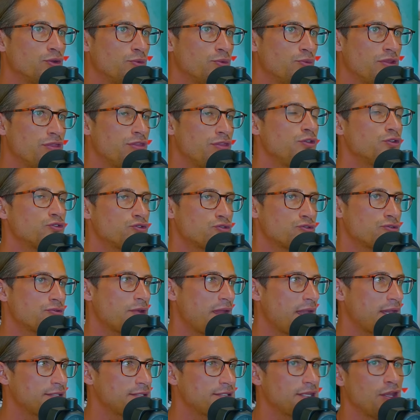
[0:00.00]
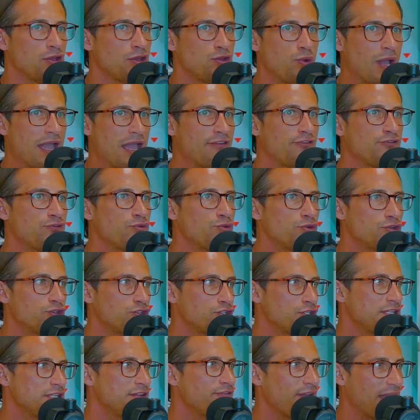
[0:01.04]
So with your trades, you have to
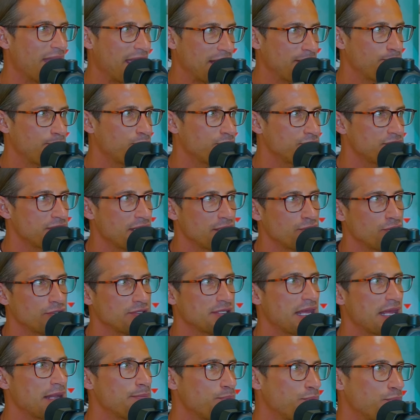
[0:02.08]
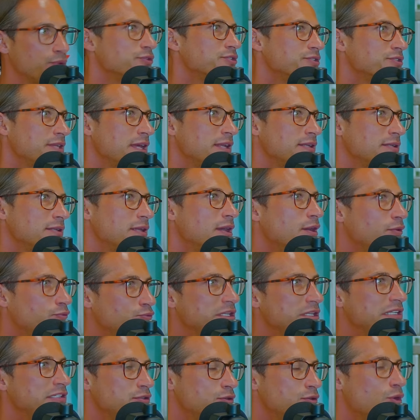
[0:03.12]
achieve 8% or 10%
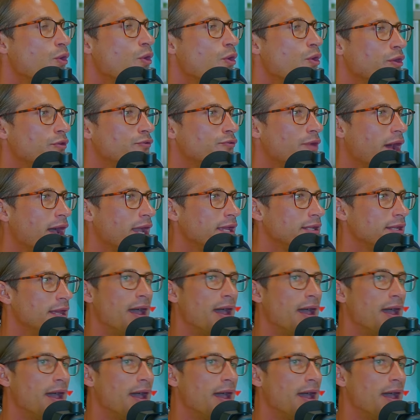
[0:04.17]
return, right?